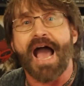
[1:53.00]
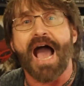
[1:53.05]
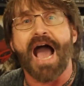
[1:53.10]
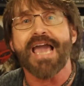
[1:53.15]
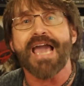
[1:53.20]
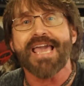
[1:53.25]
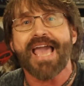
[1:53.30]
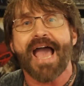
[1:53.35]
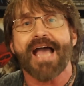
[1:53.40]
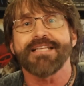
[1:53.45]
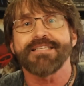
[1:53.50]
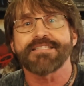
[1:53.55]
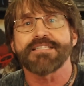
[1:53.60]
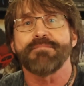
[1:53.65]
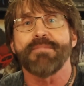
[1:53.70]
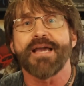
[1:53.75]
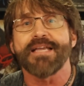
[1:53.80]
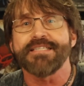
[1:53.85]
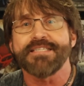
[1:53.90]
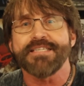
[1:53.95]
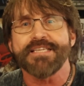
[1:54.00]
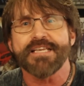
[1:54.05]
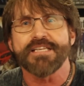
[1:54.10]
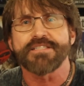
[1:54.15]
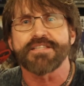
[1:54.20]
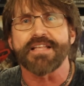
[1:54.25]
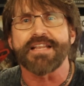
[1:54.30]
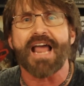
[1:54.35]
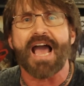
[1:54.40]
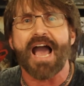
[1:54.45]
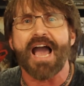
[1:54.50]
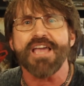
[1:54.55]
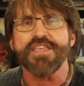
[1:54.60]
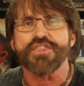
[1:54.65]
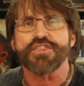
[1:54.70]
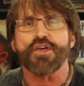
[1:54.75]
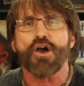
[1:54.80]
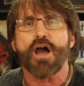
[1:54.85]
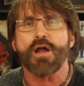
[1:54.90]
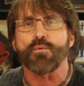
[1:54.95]
I had some ideas that I
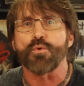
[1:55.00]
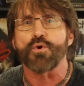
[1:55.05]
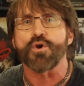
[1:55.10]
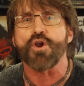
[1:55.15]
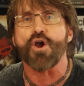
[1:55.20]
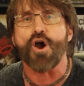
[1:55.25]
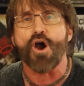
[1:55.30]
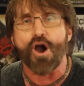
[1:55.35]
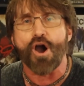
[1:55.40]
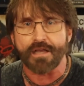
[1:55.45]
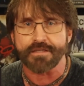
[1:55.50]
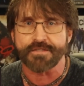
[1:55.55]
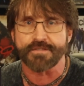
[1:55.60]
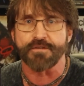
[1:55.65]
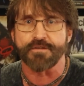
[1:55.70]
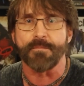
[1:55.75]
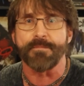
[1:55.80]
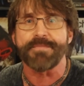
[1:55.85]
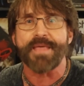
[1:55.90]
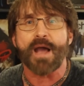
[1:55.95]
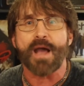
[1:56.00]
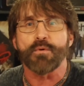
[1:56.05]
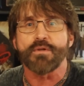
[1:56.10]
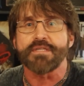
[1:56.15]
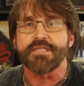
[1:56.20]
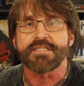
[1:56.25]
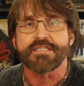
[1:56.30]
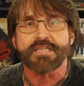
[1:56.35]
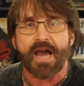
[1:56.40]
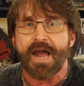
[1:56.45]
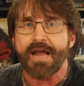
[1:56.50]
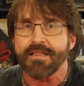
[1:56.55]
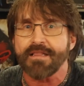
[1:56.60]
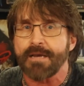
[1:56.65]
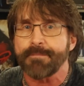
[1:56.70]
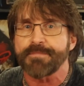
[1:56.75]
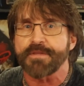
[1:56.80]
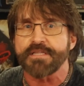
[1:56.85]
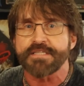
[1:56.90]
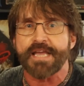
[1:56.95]
thought were awesome that would dial
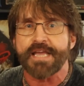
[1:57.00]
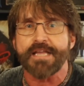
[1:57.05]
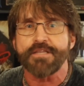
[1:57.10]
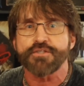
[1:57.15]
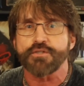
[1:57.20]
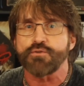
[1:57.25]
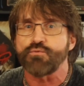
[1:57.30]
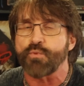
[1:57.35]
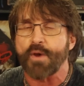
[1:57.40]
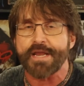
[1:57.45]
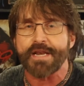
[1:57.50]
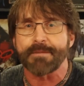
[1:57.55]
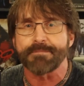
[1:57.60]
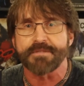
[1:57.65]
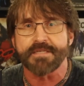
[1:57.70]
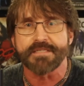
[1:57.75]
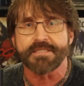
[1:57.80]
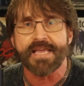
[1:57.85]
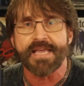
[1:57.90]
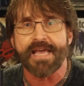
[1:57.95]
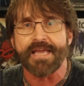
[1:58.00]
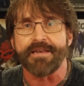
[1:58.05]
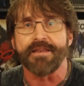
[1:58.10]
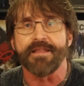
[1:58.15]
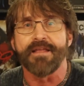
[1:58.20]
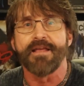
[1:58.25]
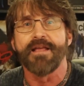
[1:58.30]
up the tension right up to 10.